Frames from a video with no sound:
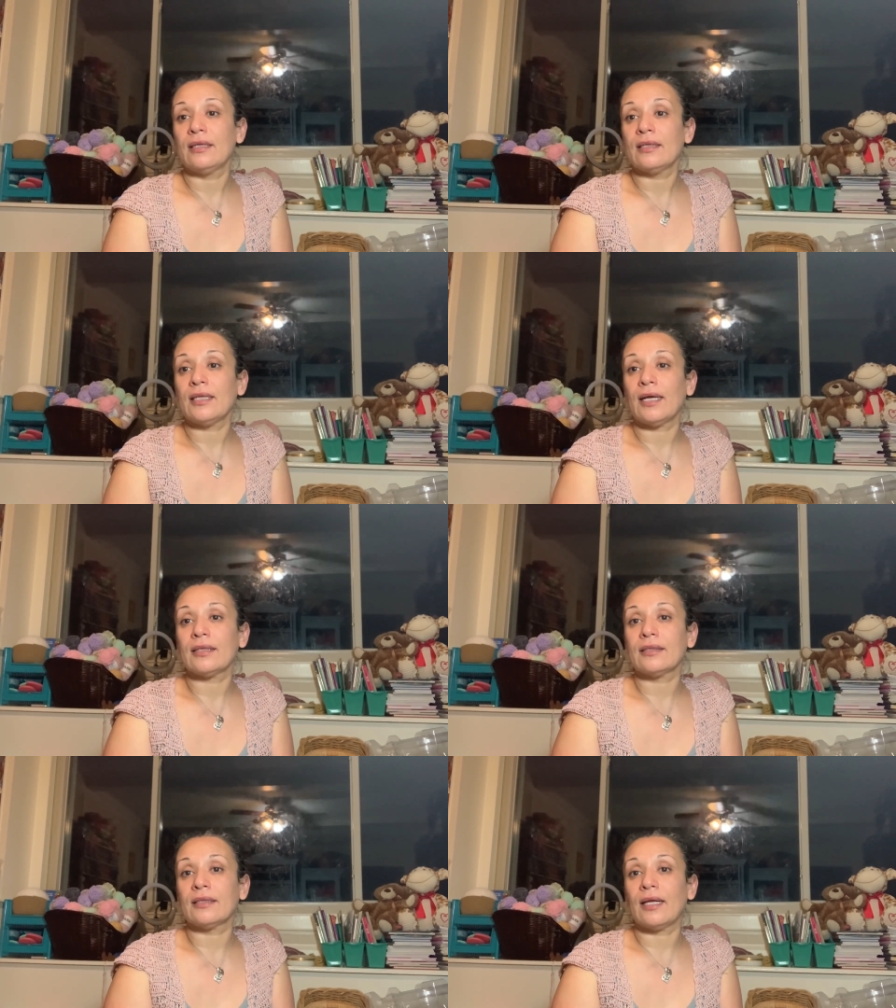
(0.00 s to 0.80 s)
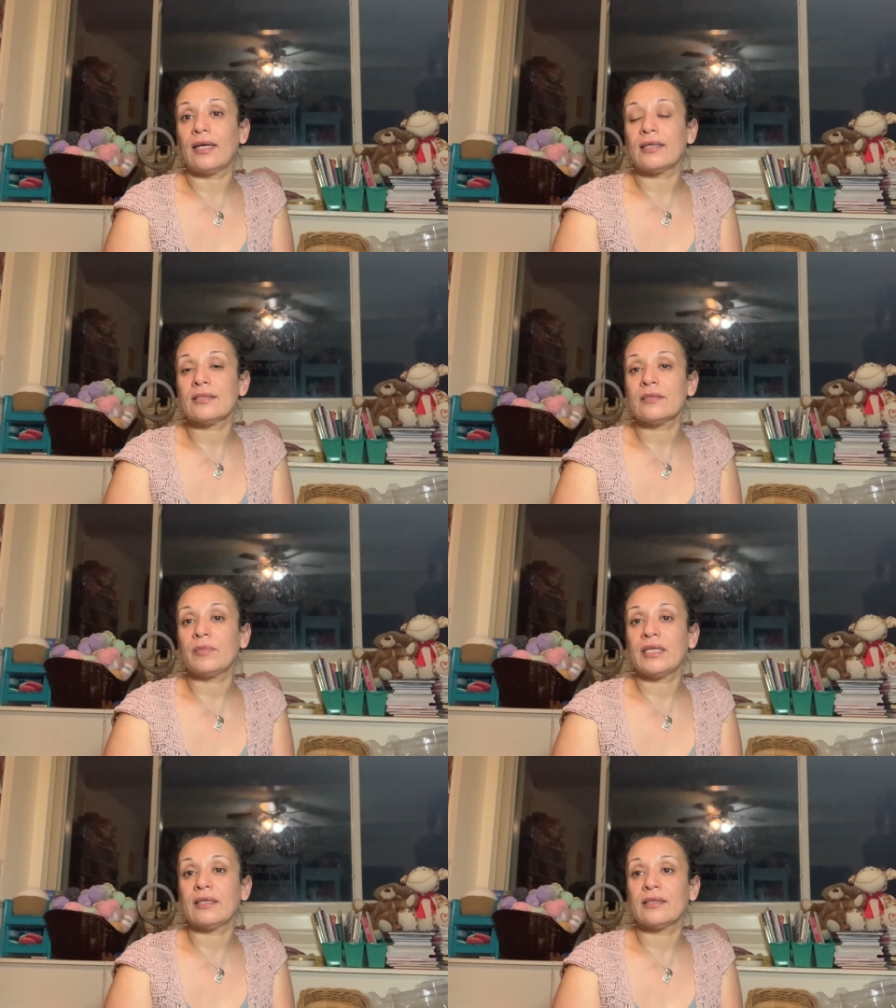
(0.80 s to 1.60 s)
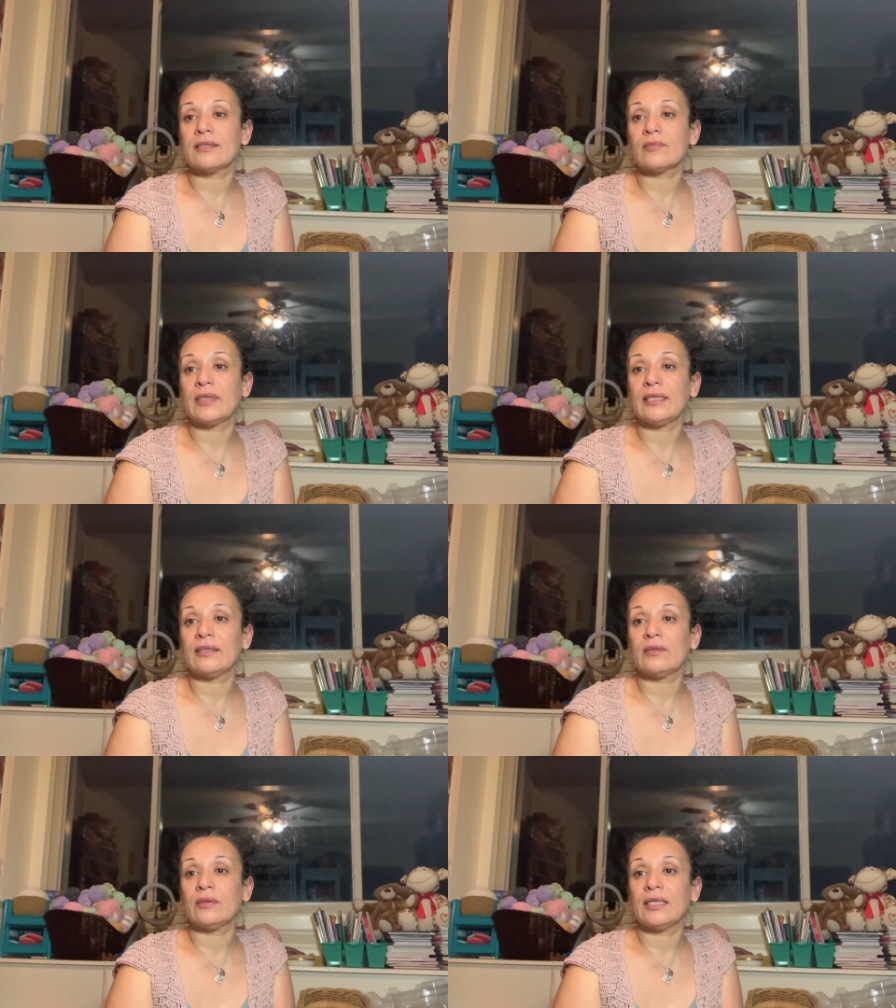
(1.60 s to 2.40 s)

that glass because my little